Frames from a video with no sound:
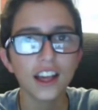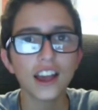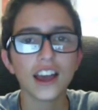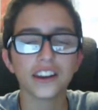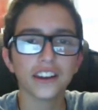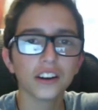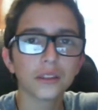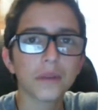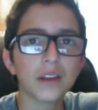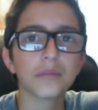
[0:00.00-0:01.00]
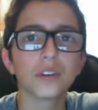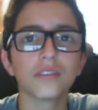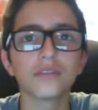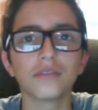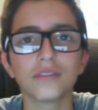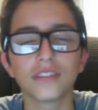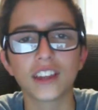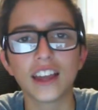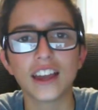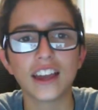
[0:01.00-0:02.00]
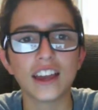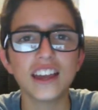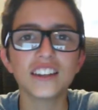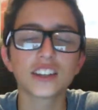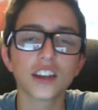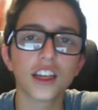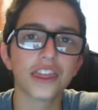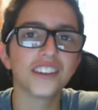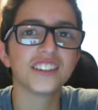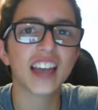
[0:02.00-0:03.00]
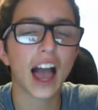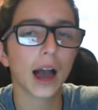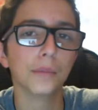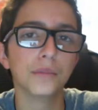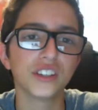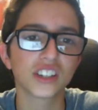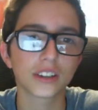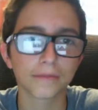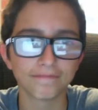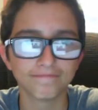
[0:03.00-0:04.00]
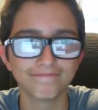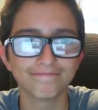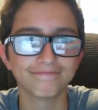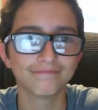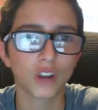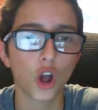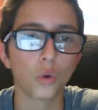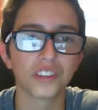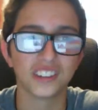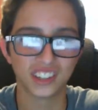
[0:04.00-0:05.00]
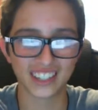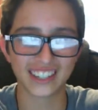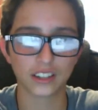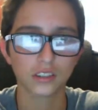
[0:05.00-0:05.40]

And header of the paper, hit the dabs with a Z.